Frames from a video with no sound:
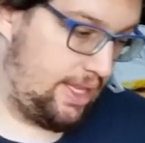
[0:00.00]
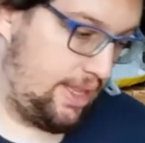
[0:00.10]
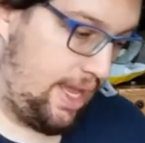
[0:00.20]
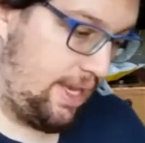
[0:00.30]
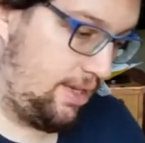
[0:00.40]
And
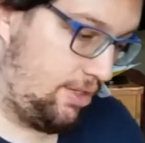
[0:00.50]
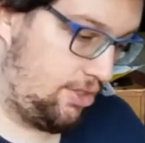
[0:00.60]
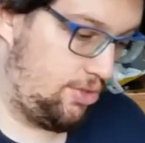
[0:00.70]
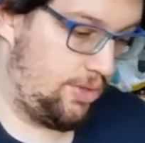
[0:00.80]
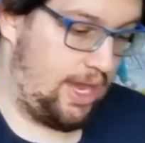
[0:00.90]
then
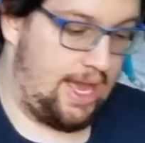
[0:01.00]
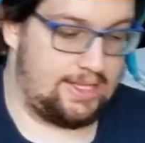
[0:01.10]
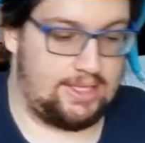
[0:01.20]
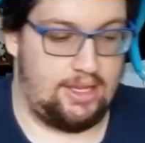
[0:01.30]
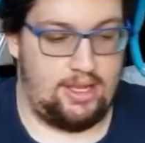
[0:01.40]
you
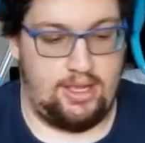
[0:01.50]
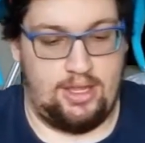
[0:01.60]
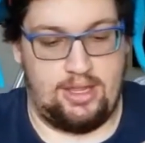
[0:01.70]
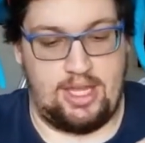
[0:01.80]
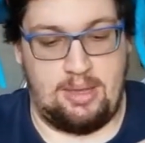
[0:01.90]
got
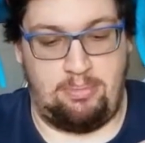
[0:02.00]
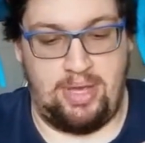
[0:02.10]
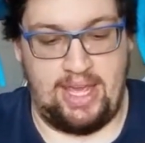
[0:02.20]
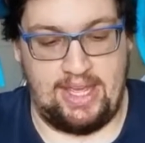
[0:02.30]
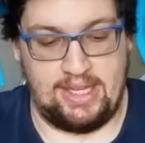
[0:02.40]
the
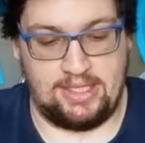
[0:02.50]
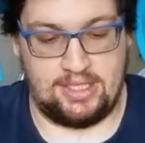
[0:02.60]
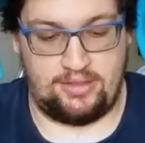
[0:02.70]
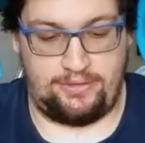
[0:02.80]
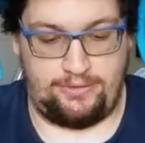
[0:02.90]

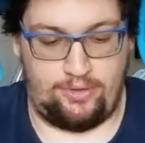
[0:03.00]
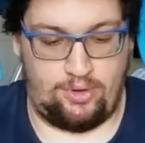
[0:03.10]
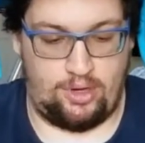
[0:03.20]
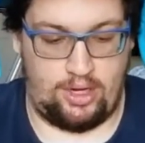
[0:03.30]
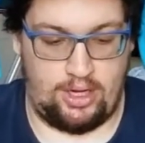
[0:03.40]
pins
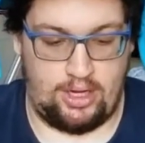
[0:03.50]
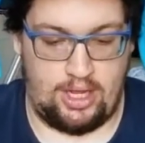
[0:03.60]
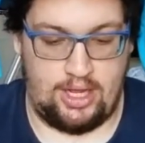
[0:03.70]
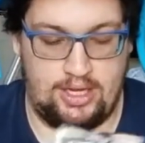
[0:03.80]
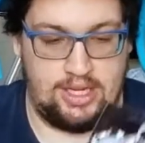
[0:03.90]
for
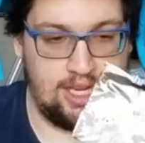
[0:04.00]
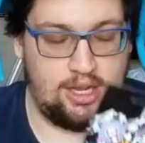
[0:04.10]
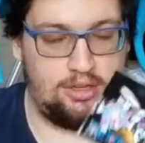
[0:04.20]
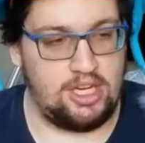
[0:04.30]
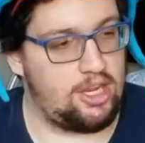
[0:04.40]
uh,
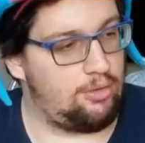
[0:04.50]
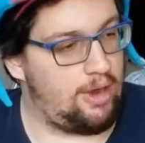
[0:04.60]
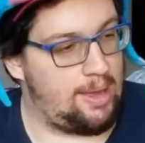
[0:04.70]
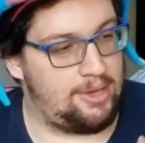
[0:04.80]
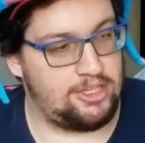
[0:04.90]
Nico, Nico
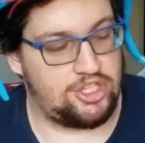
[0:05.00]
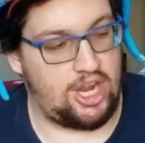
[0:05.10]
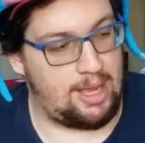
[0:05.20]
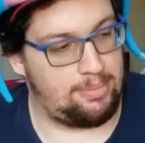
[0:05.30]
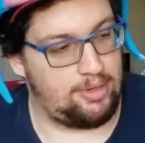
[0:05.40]
Robin and
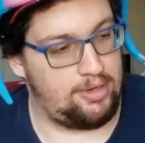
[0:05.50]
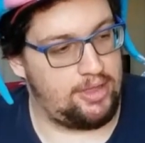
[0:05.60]
Chopper.